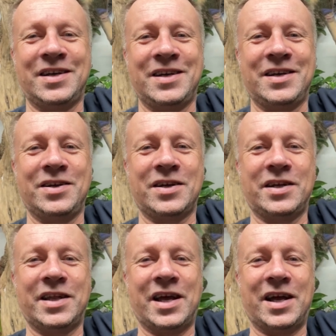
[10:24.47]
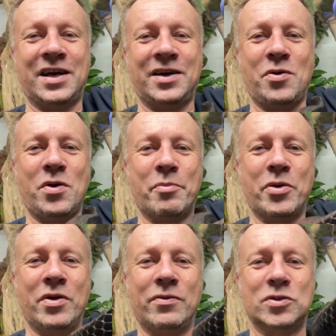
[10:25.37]
Look at that. What a
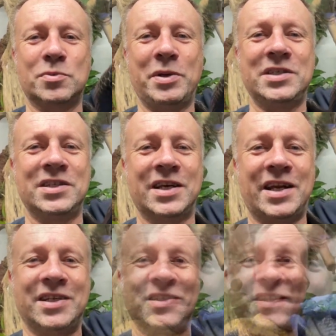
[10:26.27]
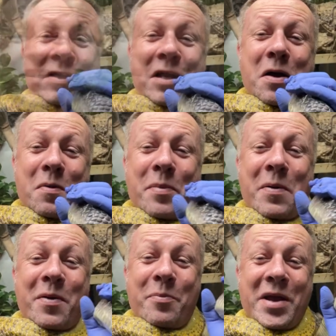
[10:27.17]
beautiful species that is. And how
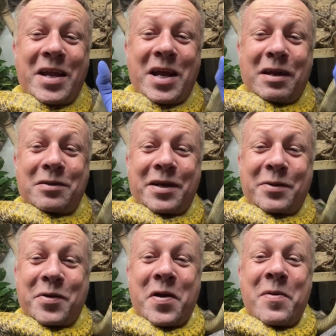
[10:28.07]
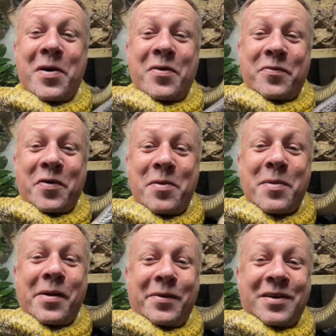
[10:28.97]
about a big yellowtail cribo
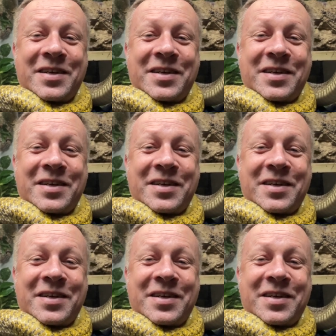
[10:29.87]
female?